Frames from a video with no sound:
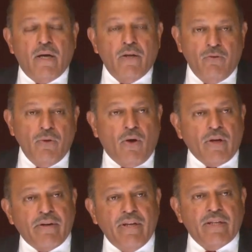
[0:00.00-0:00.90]
You will all
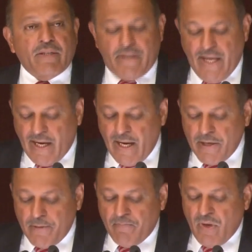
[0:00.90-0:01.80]
agree that a
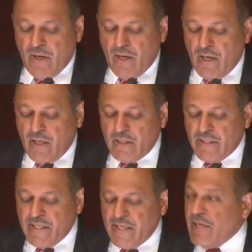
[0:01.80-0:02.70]
decade is
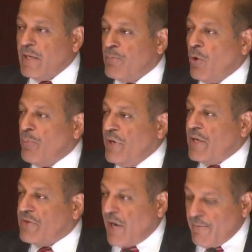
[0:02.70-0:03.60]
indeed an
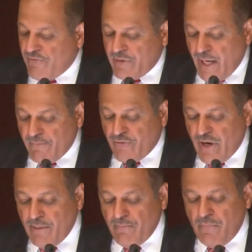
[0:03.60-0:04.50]
appropriate time
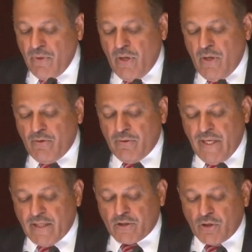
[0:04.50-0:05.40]
frame to
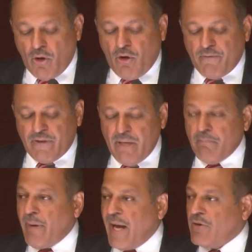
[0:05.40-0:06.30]
take stock of the
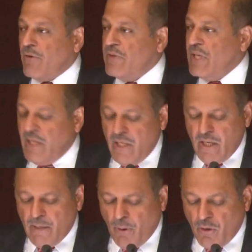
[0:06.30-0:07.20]
impact of the
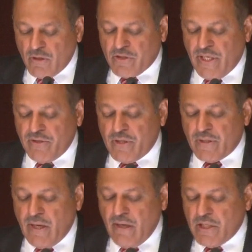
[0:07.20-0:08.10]
epochal changes
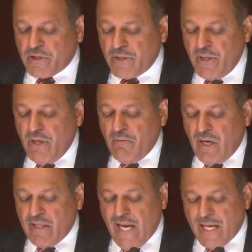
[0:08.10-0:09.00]
unleashed
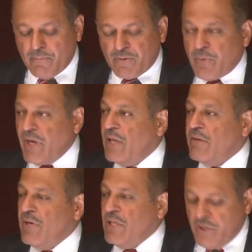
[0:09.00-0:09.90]
by the Arab Spring in
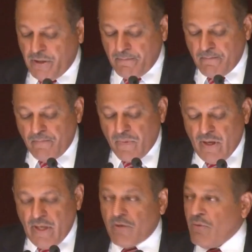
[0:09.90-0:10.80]
the region
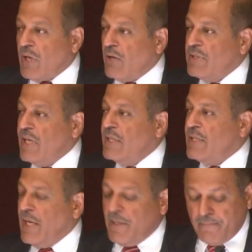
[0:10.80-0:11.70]
in
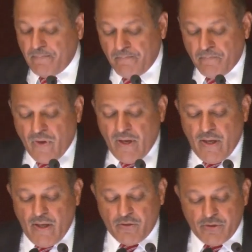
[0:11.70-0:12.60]
2010.
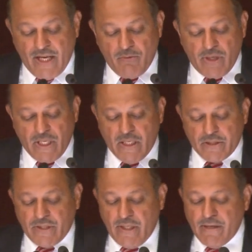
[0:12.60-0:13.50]
Today, we
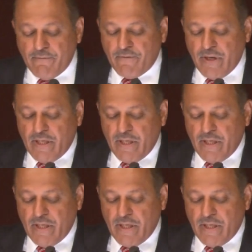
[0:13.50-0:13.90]
still live,